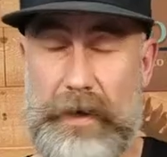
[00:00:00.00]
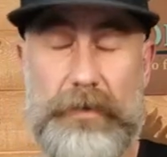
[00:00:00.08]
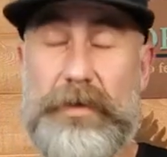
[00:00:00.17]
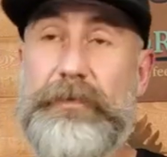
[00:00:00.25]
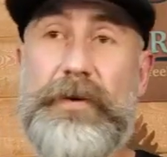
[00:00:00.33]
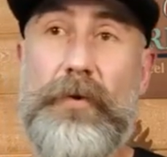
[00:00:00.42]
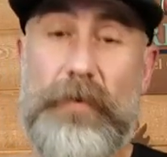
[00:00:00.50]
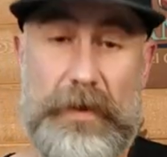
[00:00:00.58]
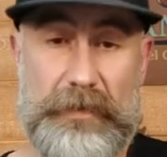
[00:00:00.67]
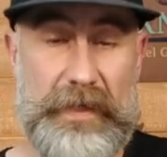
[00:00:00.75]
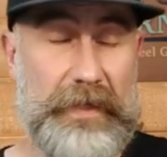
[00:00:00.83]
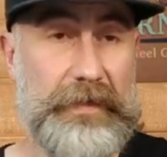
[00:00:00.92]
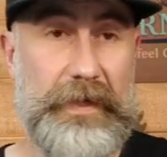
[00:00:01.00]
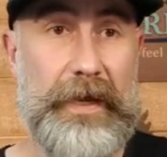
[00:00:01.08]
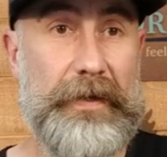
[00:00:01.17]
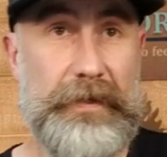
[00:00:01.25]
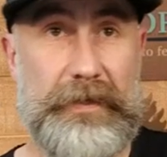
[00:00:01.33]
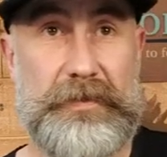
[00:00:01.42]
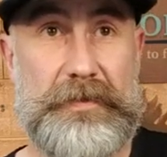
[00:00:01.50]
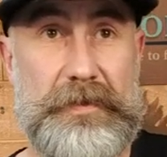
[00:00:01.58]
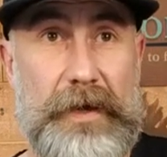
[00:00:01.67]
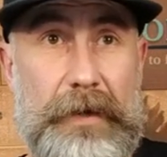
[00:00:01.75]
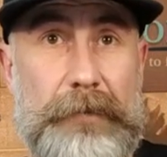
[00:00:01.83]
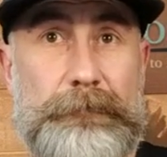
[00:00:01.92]
I don't even know what I'm getting yet.
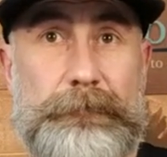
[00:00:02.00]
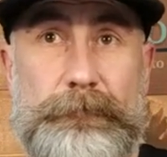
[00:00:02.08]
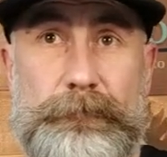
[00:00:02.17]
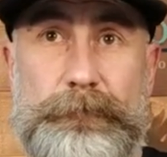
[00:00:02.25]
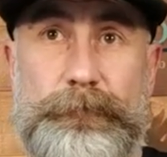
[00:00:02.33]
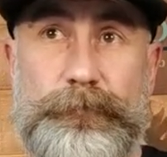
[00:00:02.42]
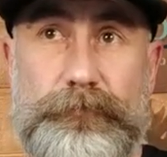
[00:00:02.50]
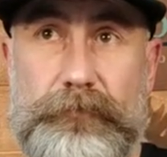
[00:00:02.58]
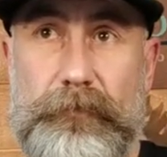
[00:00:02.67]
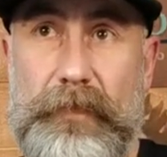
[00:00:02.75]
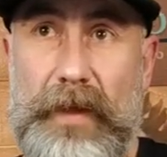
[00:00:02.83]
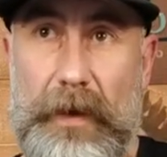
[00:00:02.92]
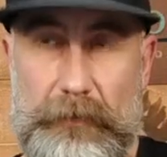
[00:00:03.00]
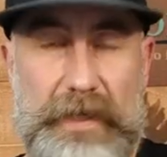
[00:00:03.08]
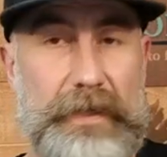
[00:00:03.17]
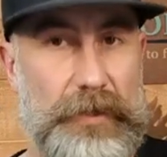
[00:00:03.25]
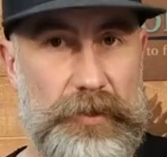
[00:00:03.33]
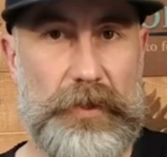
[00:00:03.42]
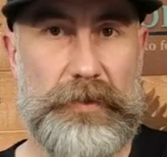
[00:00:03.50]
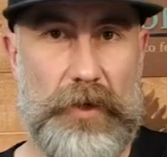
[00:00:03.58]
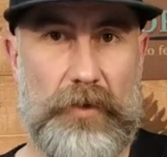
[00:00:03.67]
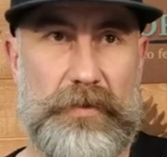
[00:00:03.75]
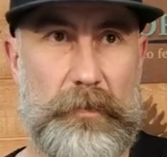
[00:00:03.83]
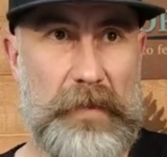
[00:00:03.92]
I'm getting a
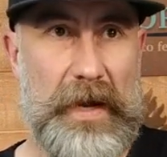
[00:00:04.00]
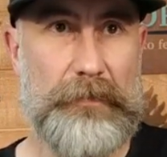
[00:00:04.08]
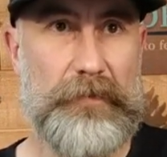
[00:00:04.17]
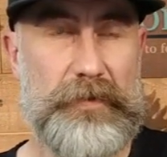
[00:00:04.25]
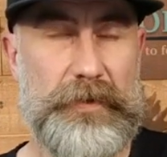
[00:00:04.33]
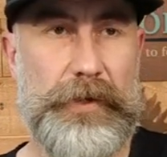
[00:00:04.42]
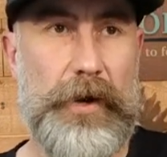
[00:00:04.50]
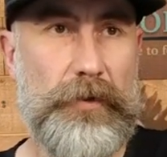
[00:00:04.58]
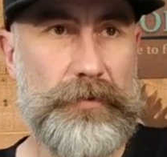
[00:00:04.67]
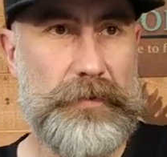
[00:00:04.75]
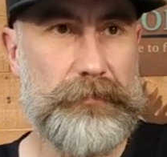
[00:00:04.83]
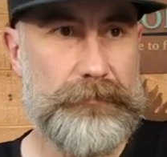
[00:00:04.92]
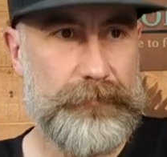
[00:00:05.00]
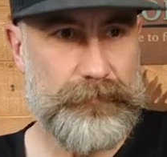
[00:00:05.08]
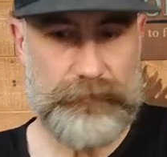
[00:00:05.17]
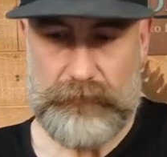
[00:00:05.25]
good dose of pepper in the nose.